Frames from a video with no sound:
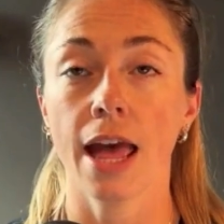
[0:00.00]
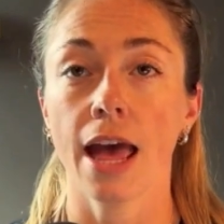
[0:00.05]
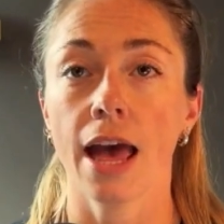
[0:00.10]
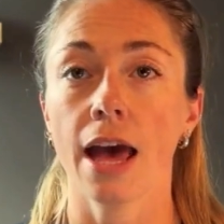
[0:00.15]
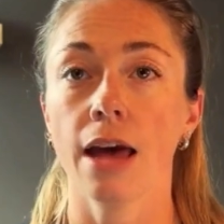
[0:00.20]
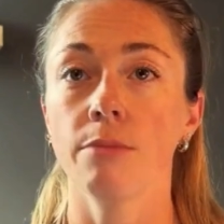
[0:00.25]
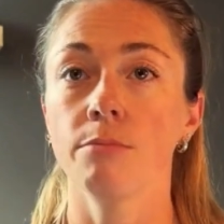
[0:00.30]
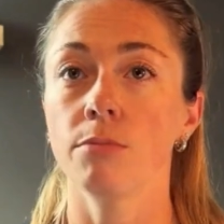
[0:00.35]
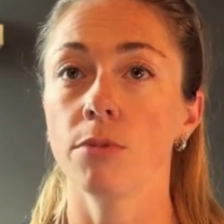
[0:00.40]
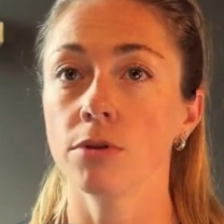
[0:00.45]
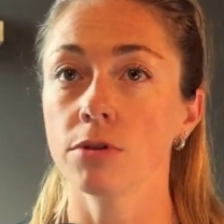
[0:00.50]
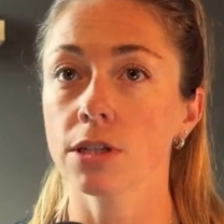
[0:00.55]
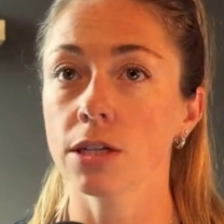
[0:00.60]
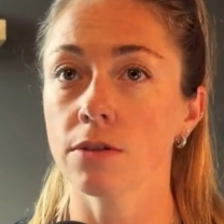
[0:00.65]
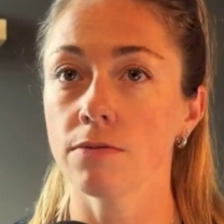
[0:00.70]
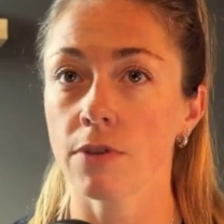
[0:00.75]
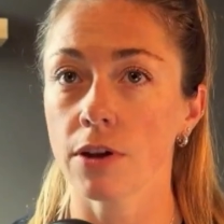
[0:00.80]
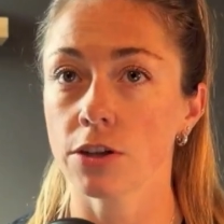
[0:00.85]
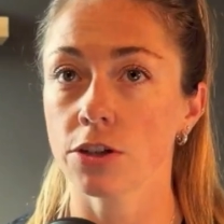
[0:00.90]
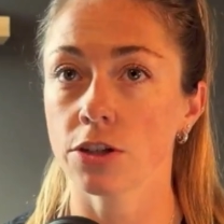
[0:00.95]
And most
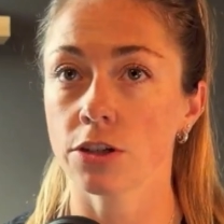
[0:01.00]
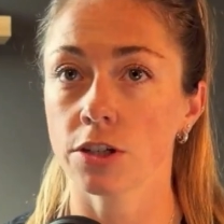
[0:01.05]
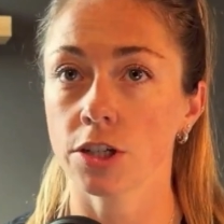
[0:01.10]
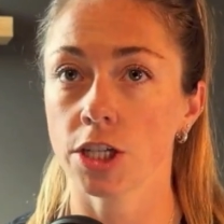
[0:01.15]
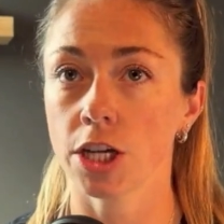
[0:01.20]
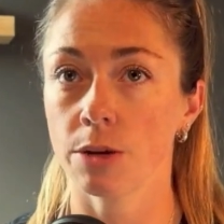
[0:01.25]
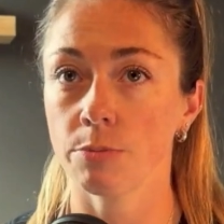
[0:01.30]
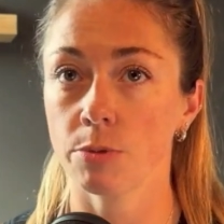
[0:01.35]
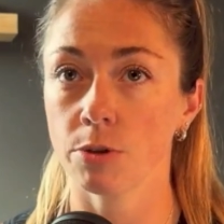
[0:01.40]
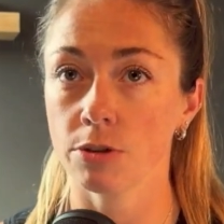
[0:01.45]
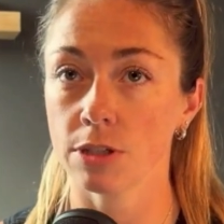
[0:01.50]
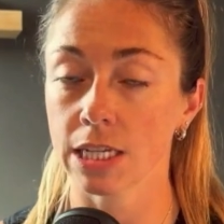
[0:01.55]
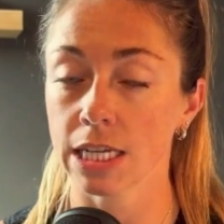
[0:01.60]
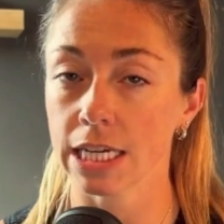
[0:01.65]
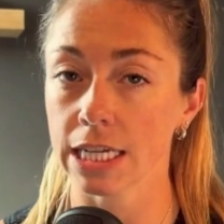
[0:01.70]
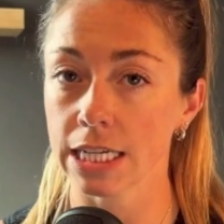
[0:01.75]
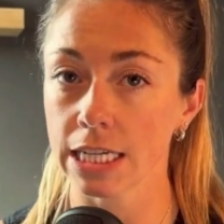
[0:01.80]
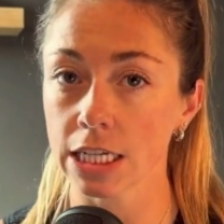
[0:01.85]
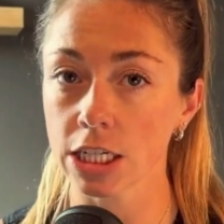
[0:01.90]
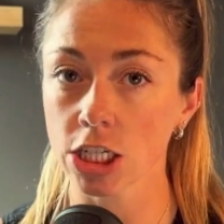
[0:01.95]
conventional shampoos and
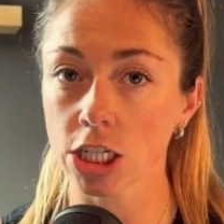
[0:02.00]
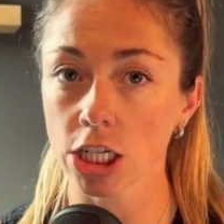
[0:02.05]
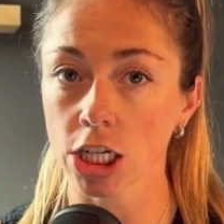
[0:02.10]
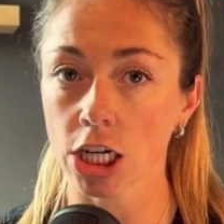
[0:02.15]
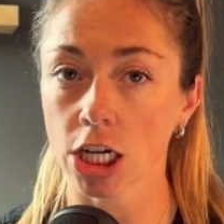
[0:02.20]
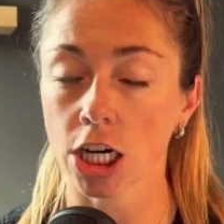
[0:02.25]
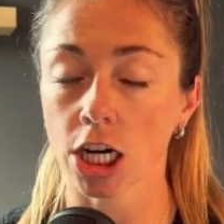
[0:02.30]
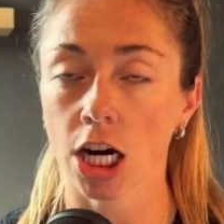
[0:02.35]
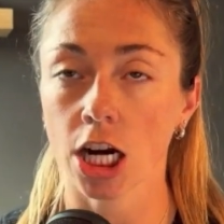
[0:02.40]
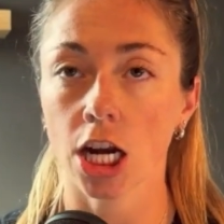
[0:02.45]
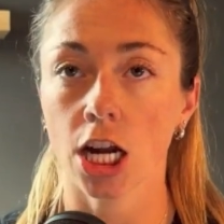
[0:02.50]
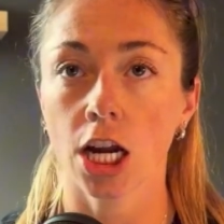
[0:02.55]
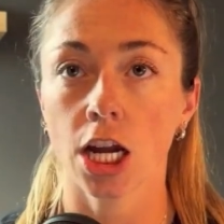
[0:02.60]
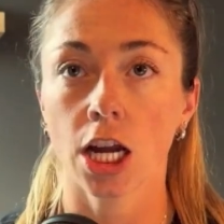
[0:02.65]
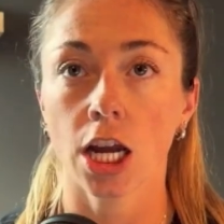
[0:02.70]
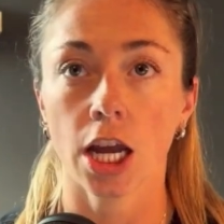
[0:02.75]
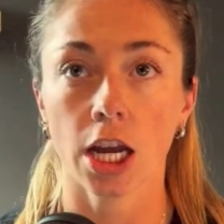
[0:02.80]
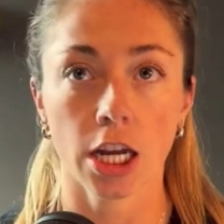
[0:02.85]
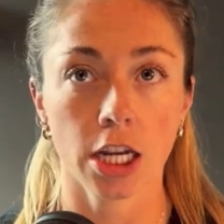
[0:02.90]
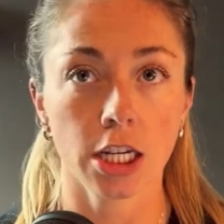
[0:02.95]

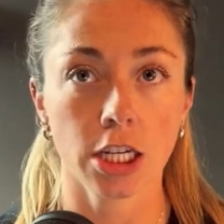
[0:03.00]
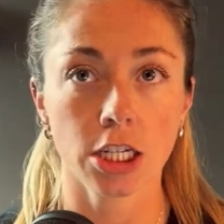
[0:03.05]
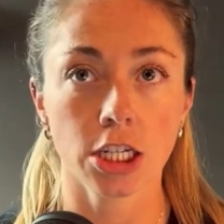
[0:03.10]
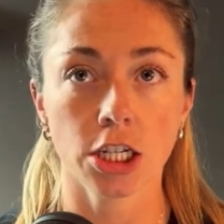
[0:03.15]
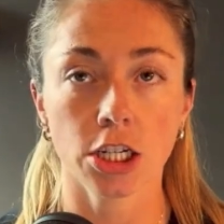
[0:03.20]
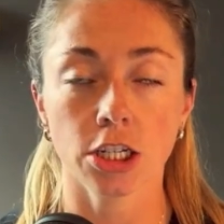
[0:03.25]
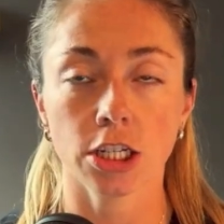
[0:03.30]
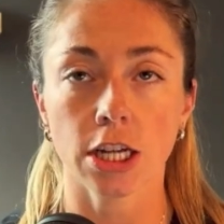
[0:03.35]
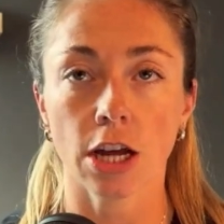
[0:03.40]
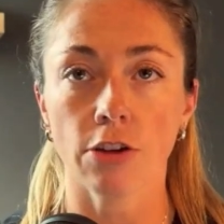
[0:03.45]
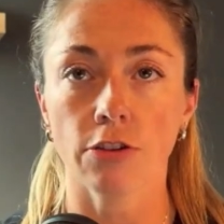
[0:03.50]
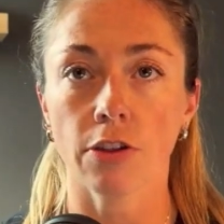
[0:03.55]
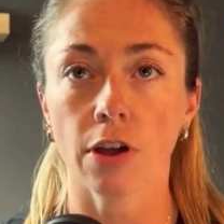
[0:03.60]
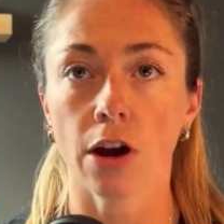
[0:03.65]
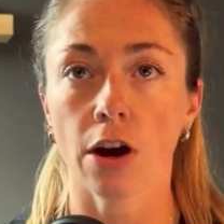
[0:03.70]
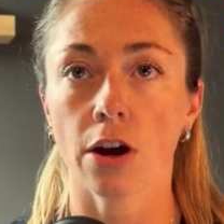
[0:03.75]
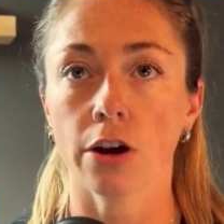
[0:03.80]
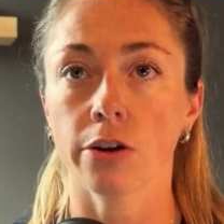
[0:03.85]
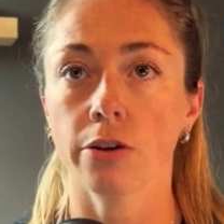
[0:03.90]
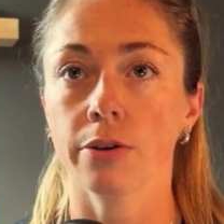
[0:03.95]
conditioners out
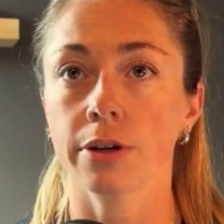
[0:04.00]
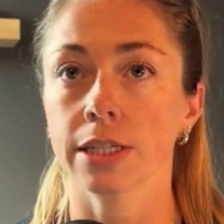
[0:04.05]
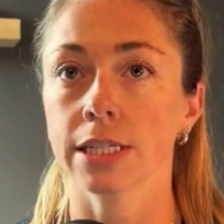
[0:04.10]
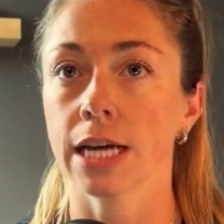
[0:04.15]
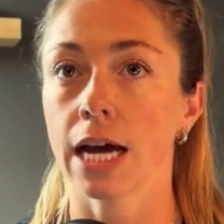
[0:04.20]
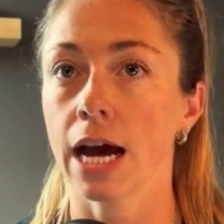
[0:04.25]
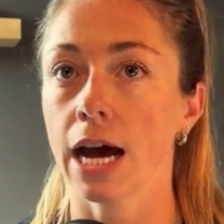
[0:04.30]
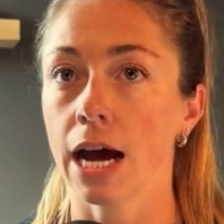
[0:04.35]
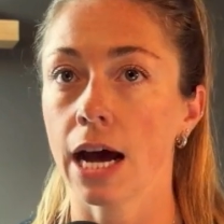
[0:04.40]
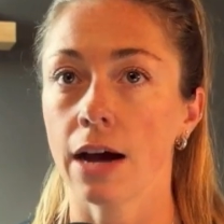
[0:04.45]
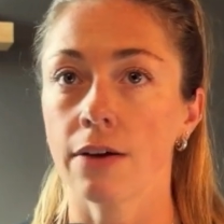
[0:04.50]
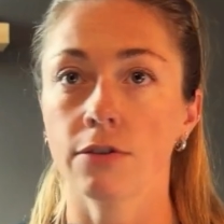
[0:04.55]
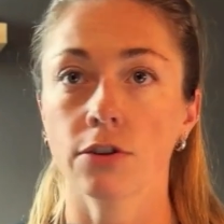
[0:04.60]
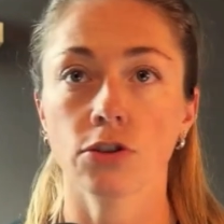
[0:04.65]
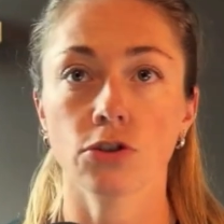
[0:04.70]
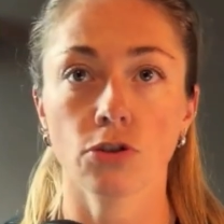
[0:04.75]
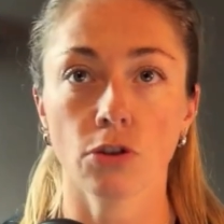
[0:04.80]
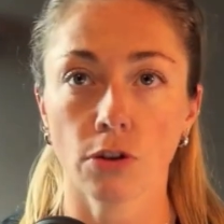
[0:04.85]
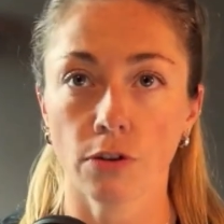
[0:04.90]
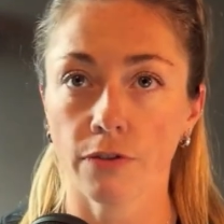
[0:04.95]
there are going to have
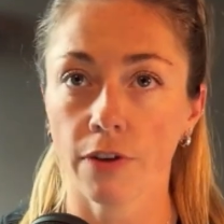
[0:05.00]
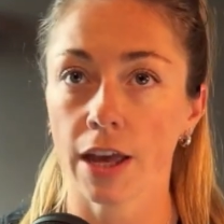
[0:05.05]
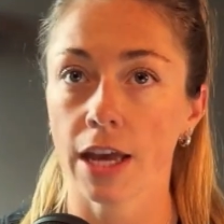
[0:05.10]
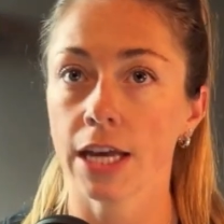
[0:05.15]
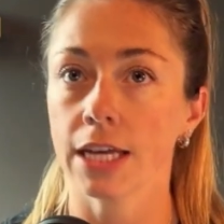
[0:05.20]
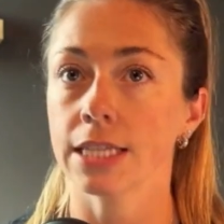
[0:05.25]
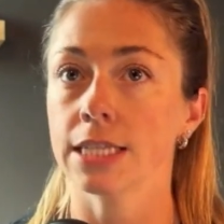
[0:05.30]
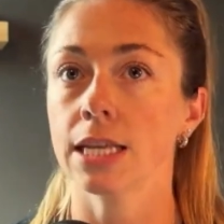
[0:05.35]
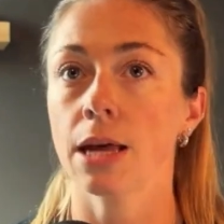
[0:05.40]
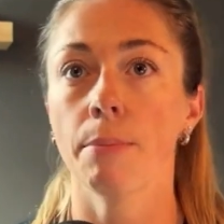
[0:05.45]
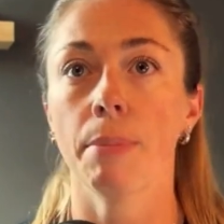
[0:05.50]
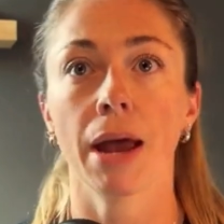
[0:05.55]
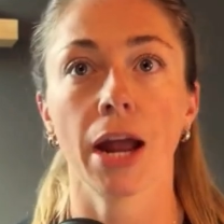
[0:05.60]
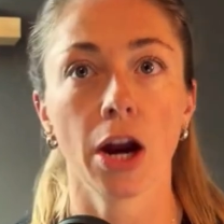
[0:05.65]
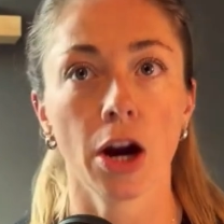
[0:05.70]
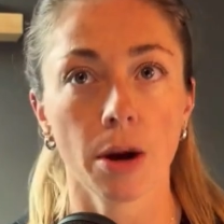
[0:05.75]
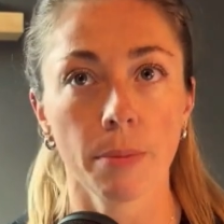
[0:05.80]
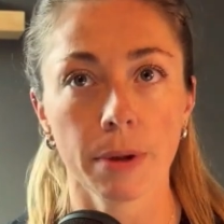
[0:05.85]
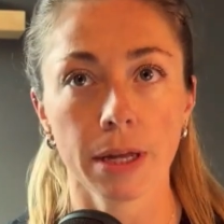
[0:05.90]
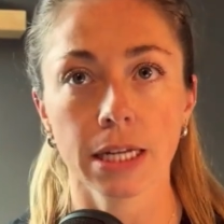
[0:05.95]
sulfates,
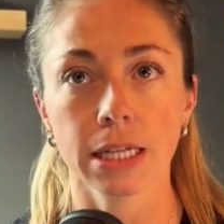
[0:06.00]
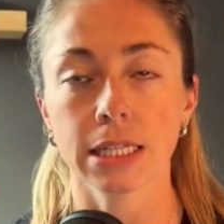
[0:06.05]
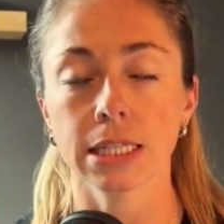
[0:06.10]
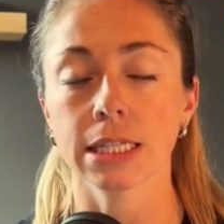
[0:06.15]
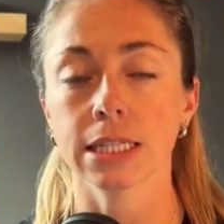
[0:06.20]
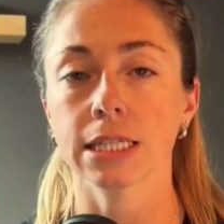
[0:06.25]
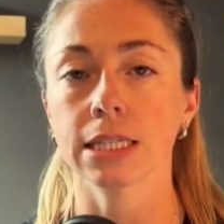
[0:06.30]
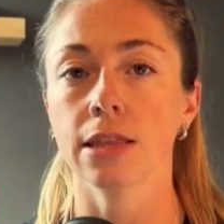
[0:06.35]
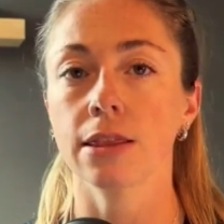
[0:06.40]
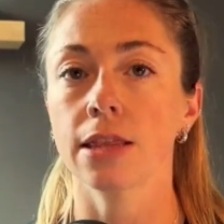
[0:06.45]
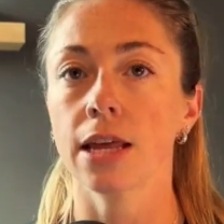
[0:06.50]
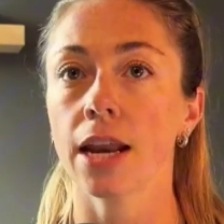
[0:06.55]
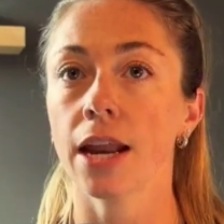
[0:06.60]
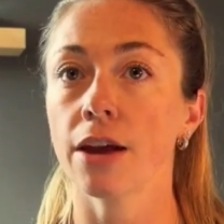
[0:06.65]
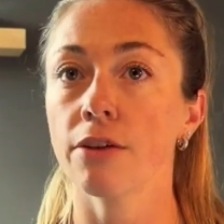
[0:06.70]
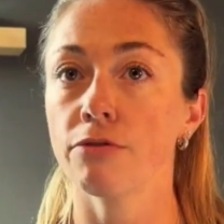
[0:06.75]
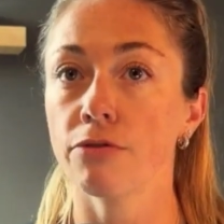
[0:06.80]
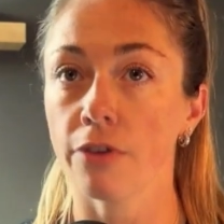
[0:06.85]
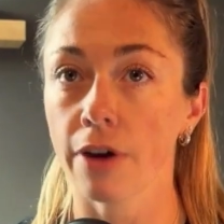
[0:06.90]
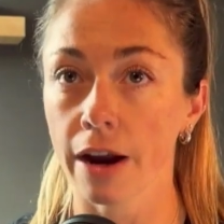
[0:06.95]
parabens, synthetic
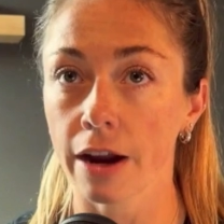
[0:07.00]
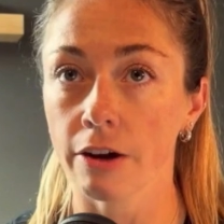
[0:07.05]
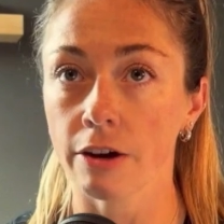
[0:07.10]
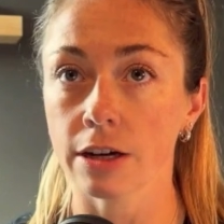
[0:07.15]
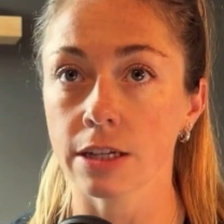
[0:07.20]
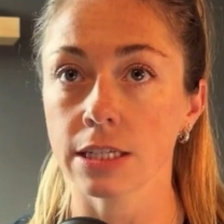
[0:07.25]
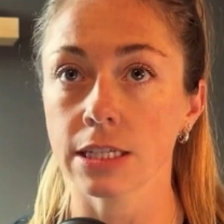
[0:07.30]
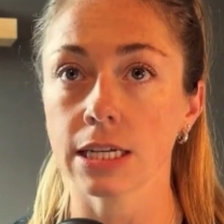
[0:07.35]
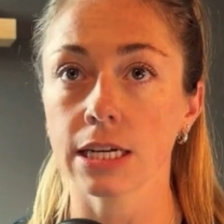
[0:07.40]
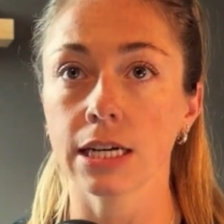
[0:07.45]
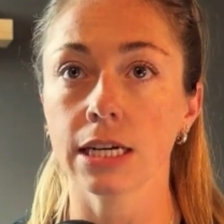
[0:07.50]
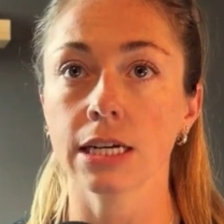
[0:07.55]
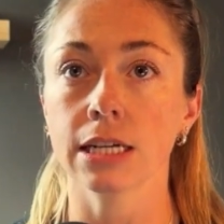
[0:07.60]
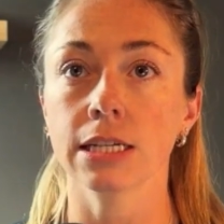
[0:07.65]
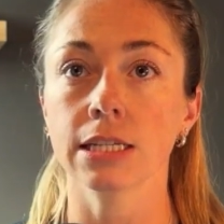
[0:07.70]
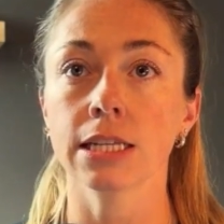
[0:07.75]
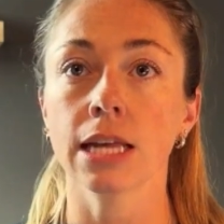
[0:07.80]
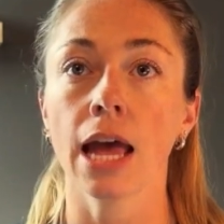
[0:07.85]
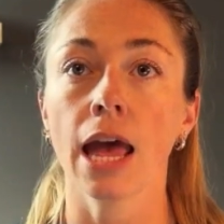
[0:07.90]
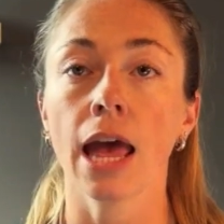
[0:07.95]
fragrances,